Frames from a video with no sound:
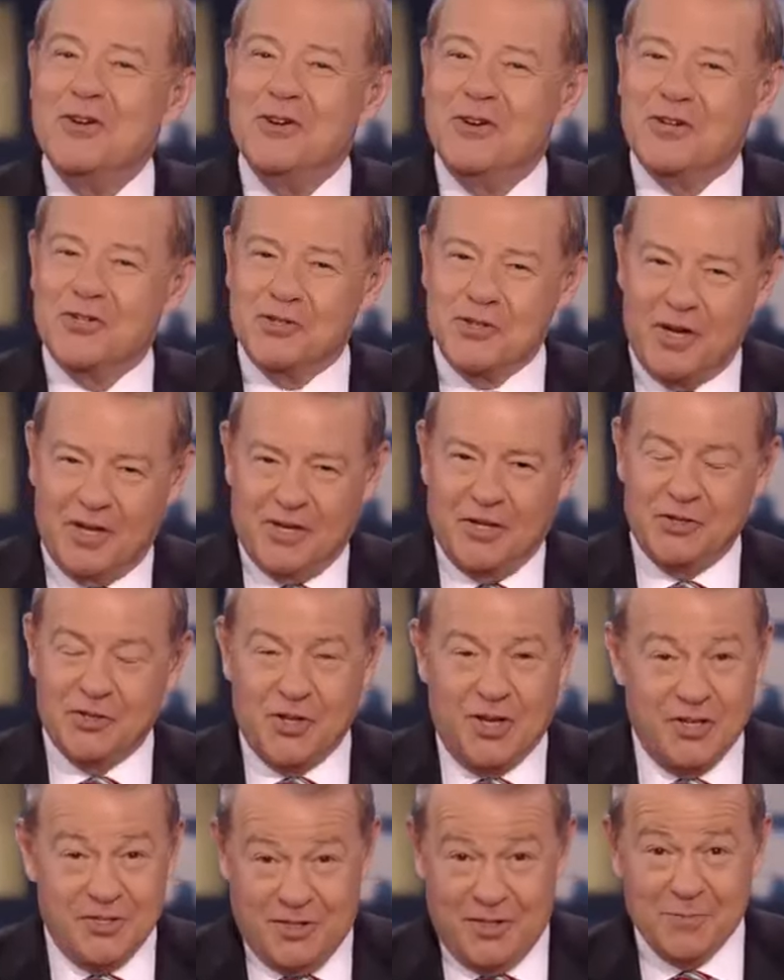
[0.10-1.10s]
Stock
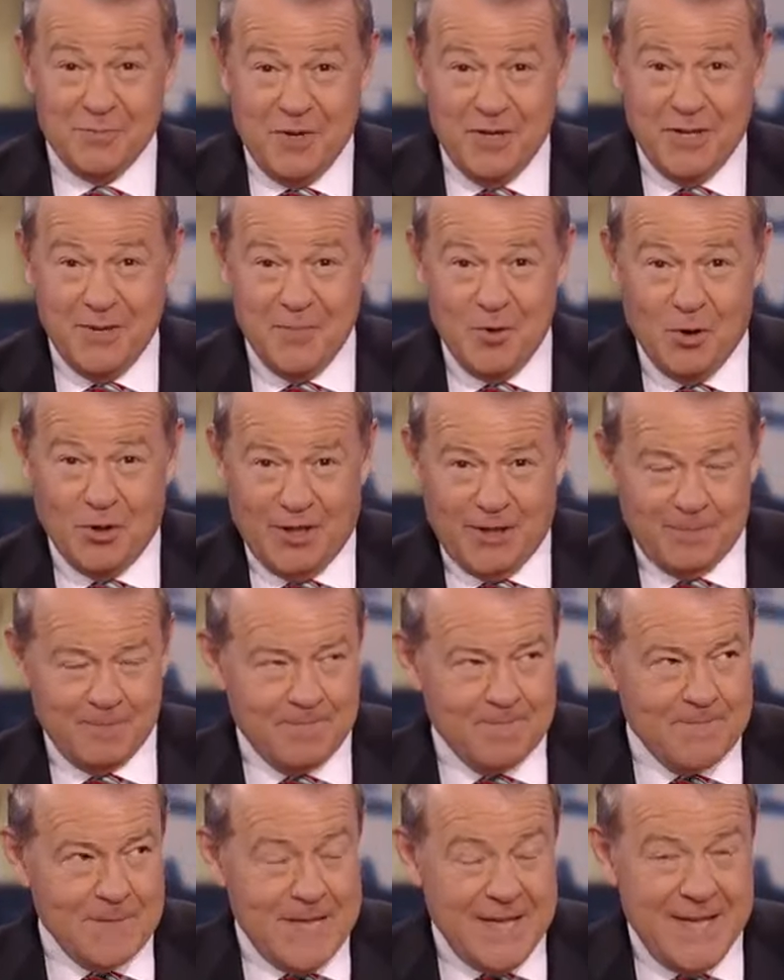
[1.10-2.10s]
Exchange this Monday morning.
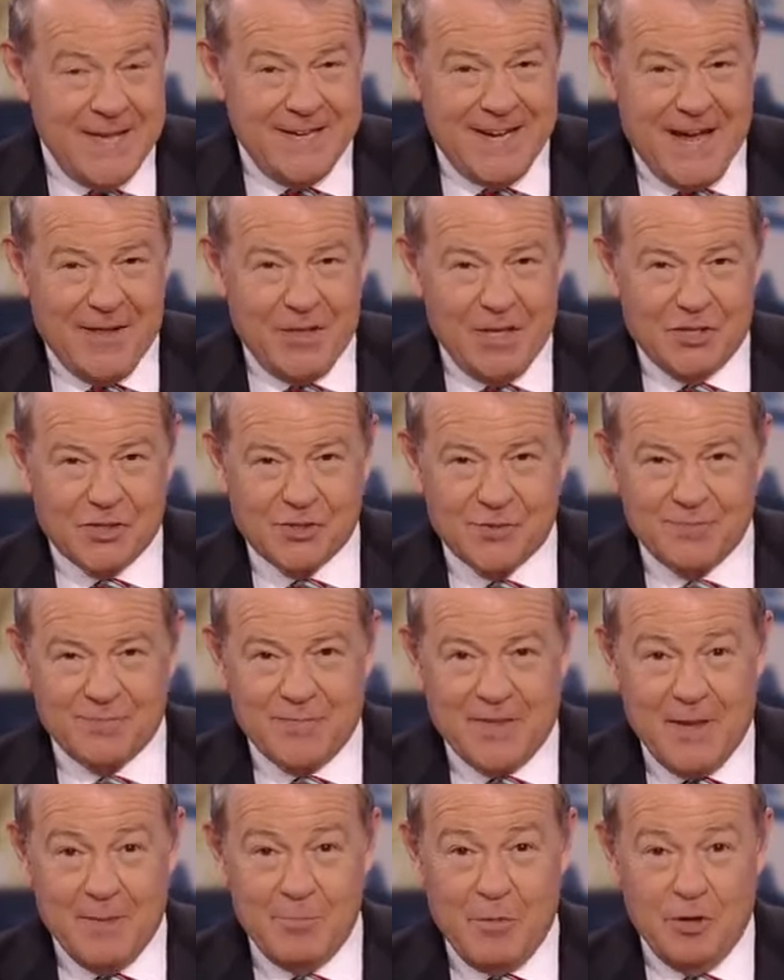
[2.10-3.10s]
Now, this
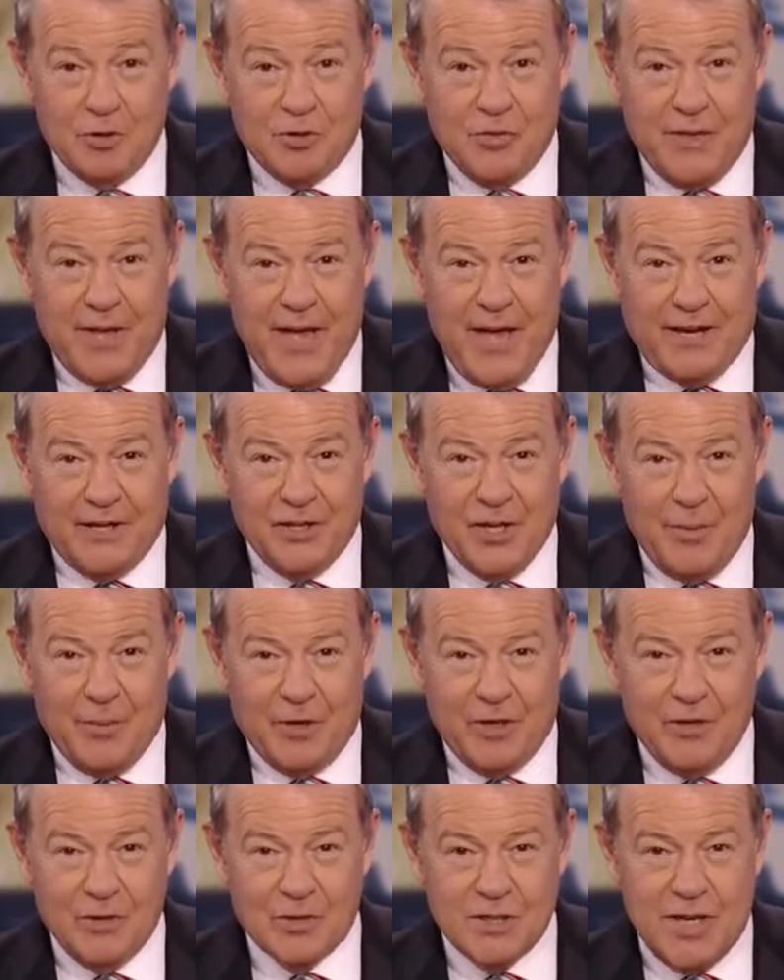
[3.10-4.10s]
most of the
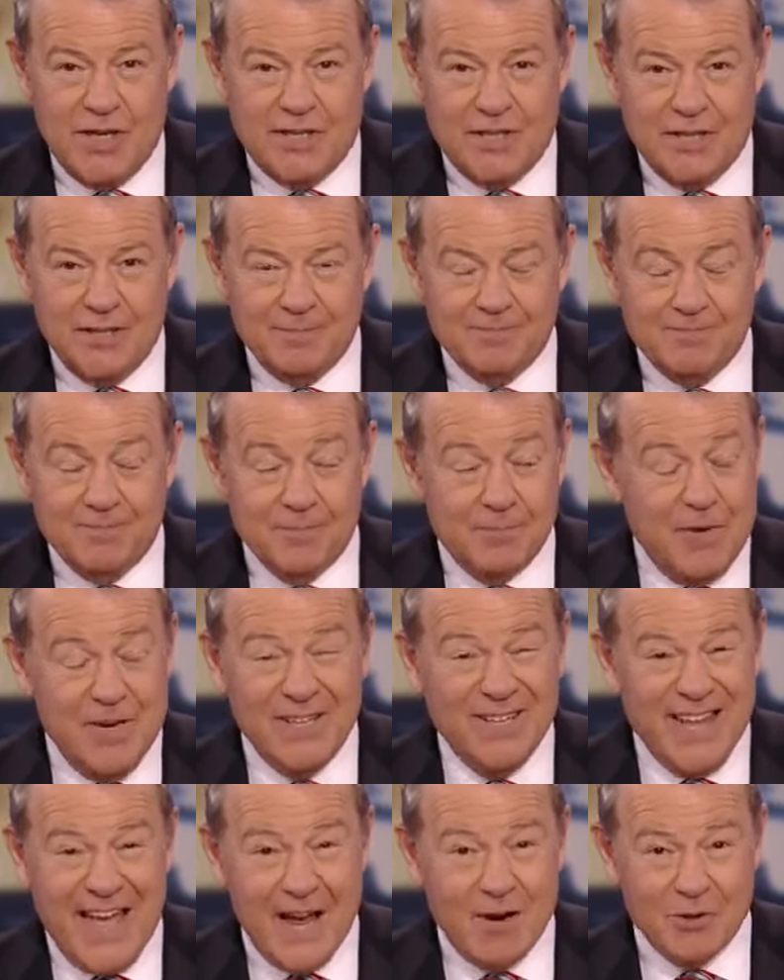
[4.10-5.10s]
economic news lately
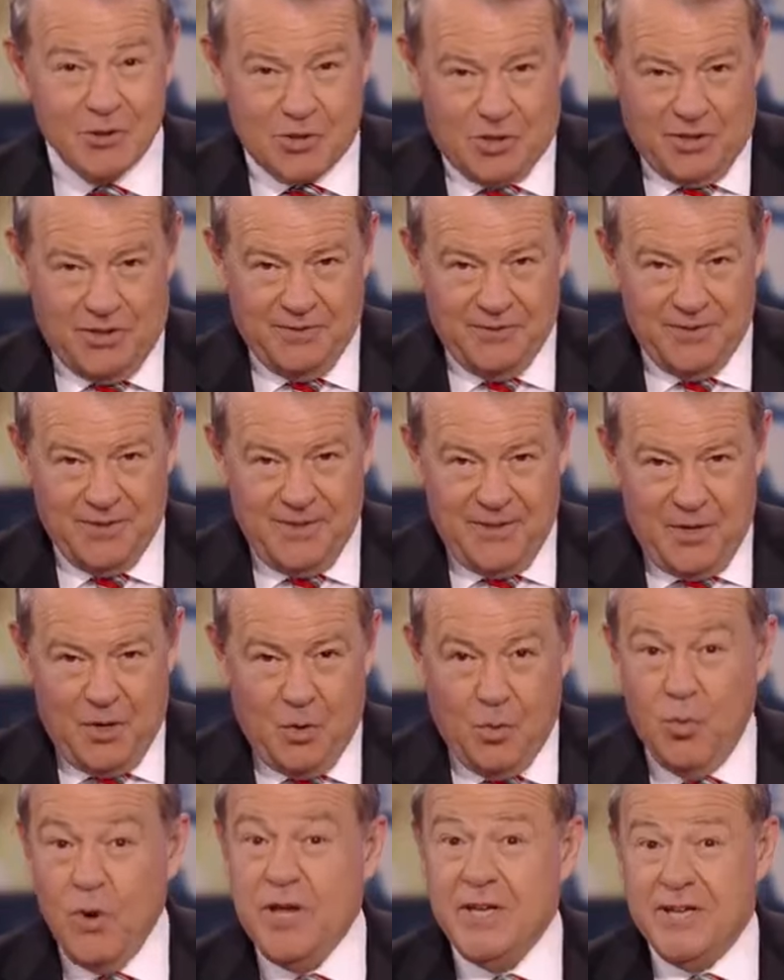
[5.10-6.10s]
been lousy.
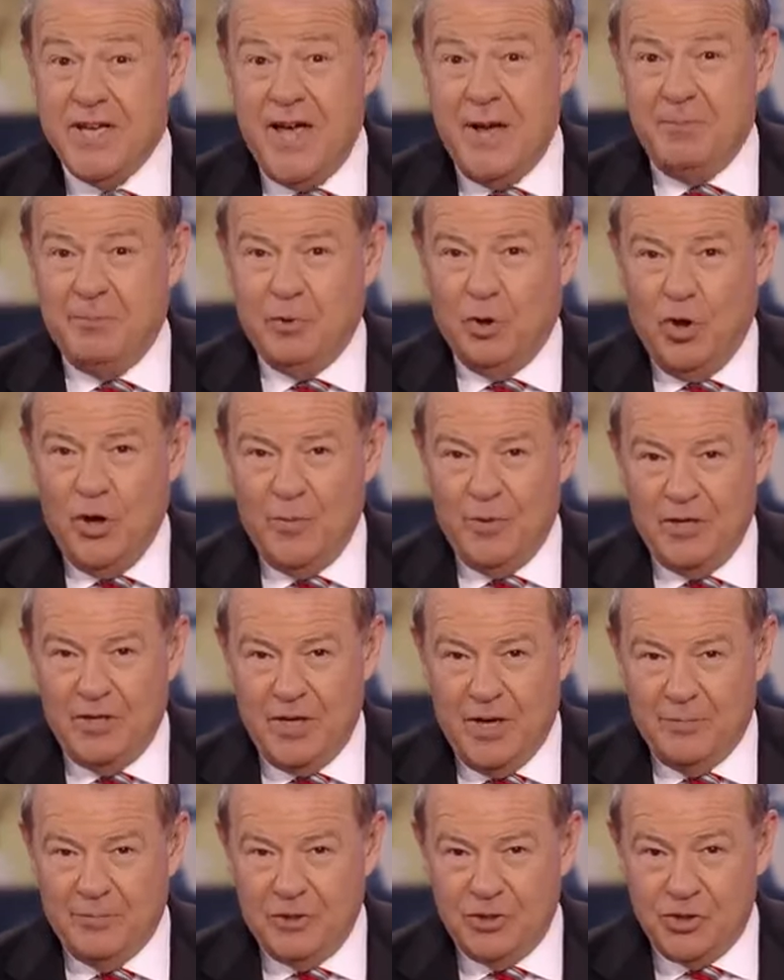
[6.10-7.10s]
Weak
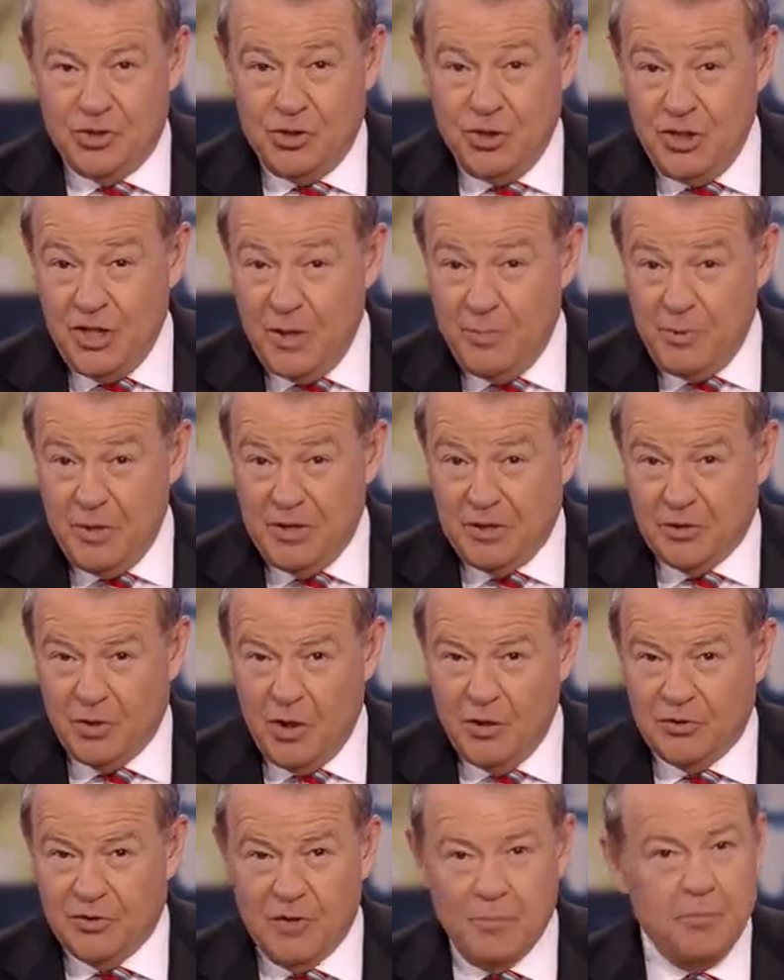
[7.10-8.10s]
employment numbers, GDP
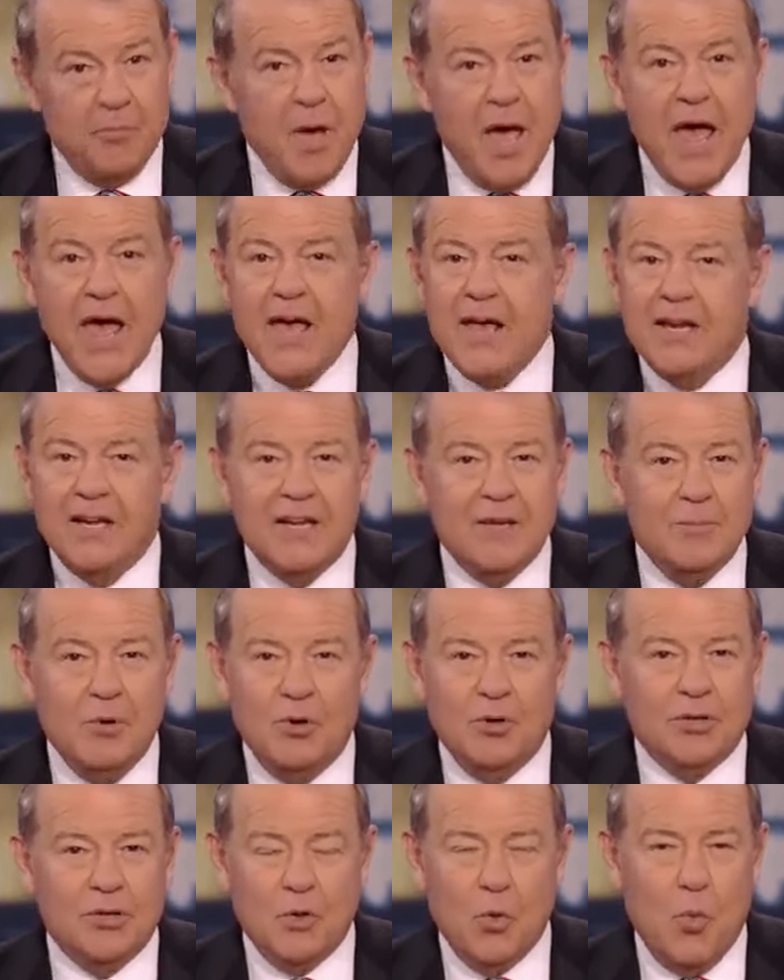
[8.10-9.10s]
growth are barely
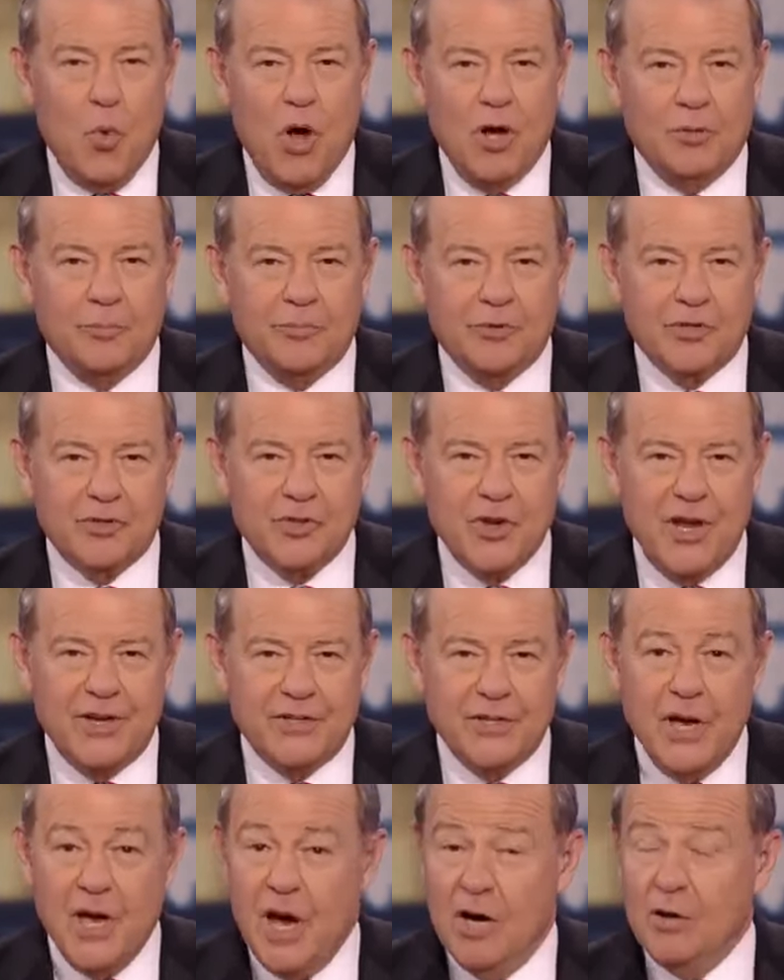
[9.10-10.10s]
more than
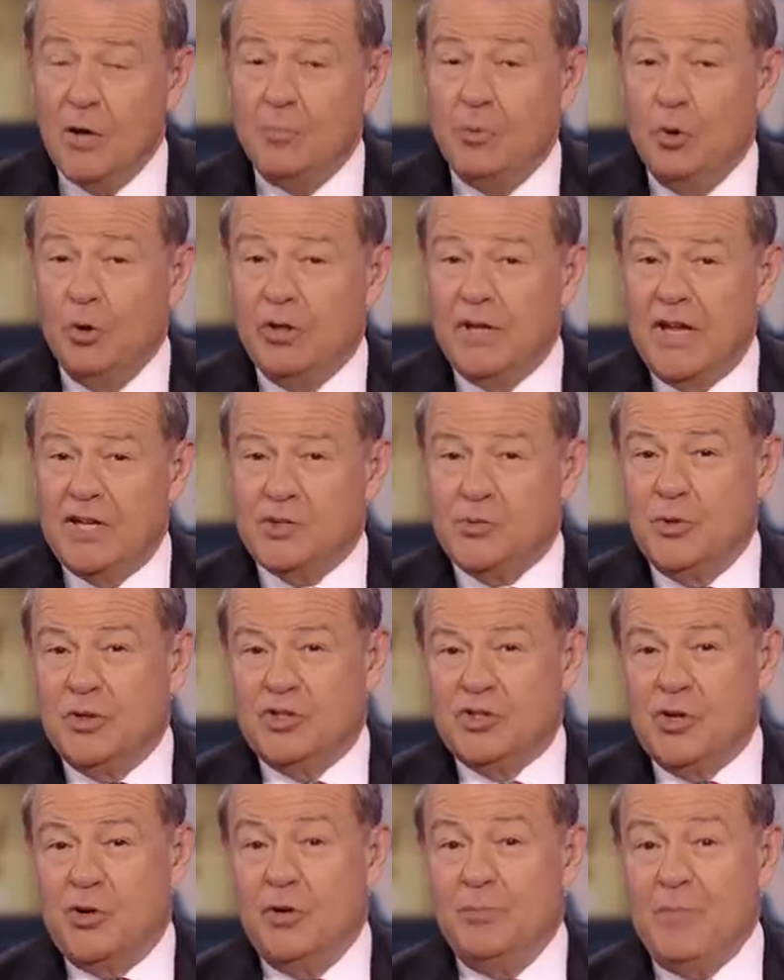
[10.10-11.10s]
1%. A report last
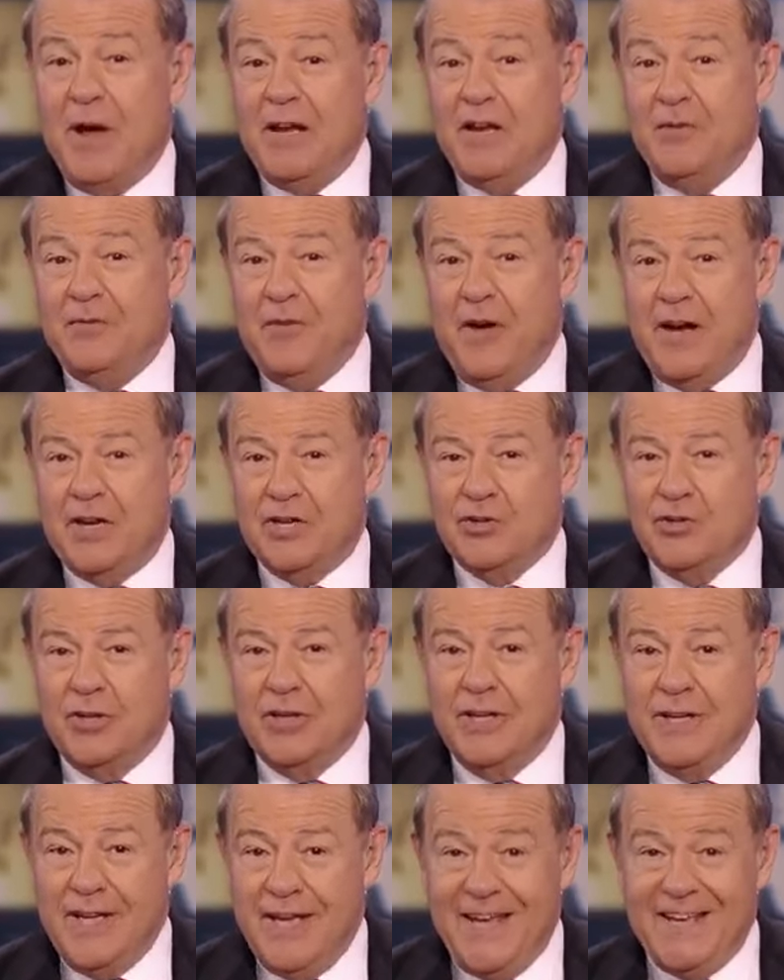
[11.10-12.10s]
week showing
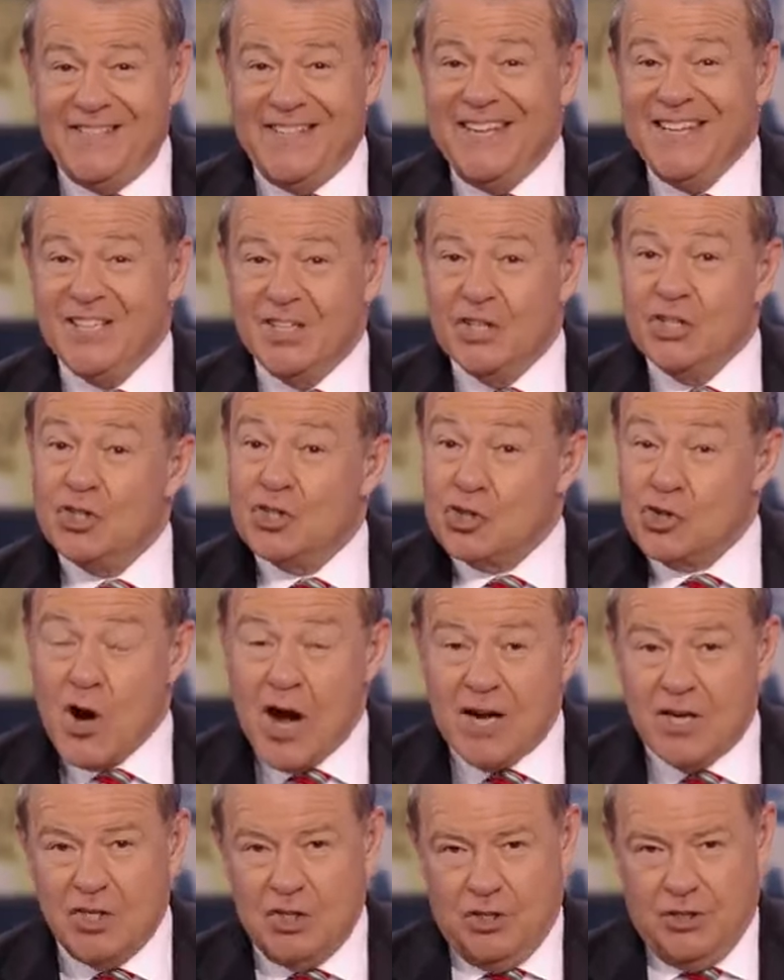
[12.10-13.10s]
manufacturing is in
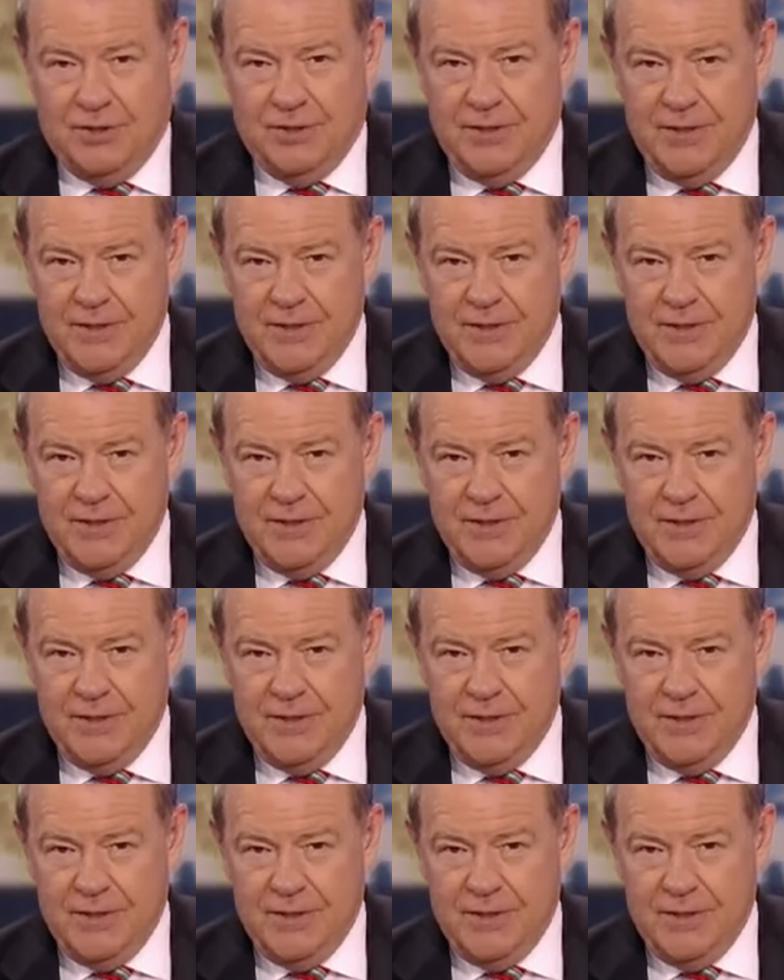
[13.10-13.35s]
contraction.